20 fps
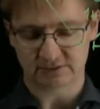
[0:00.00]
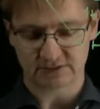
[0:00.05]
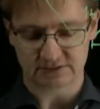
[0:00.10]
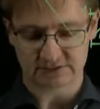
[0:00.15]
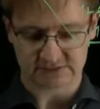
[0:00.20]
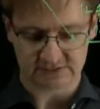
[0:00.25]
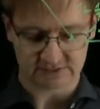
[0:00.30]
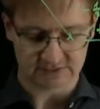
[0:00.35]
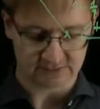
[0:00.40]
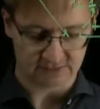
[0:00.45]

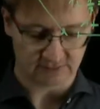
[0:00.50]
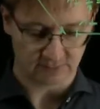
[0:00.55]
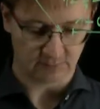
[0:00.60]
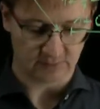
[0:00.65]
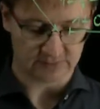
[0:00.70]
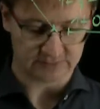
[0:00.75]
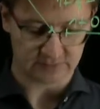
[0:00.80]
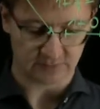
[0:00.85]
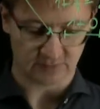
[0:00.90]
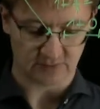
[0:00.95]
there's no
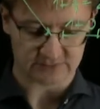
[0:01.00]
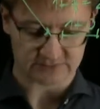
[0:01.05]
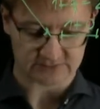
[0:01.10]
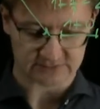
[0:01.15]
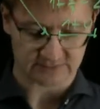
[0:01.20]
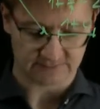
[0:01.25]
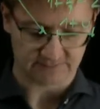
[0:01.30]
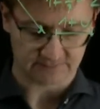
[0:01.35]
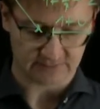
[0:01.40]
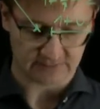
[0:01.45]
one to ask
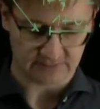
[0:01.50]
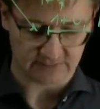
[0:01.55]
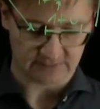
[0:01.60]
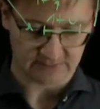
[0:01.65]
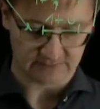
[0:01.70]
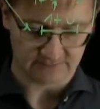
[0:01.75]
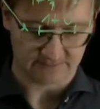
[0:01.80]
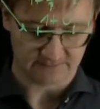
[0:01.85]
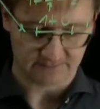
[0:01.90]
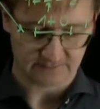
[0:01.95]

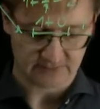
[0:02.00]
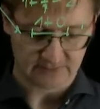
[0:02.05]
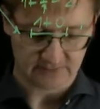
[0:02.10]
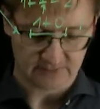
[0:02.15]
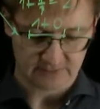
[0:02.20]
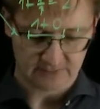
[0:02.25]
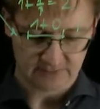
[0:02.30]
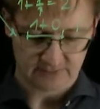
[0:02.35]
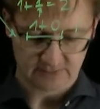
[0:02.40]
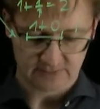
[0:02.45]

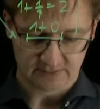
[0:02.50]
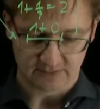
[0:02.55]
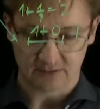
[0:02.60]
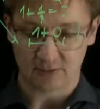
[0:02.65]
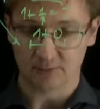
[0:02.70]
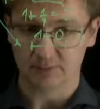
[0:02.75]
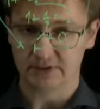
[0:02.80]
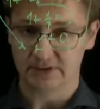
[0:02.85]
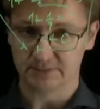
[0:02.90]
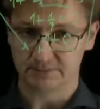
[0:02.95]
how
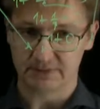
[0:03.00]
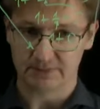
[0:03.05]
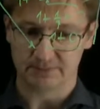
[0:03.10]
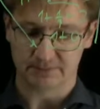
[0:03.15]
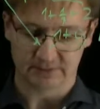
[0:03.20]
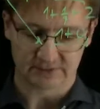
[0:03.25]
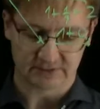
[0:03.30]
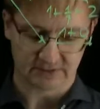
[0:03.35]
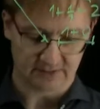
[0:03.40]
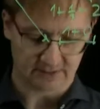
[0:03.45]
many
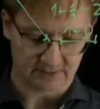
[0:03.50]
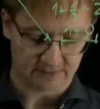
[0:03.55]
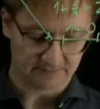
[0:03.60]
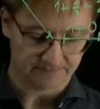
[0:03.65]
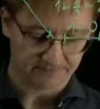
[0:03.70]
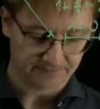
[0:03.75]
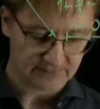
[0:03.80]
people there are.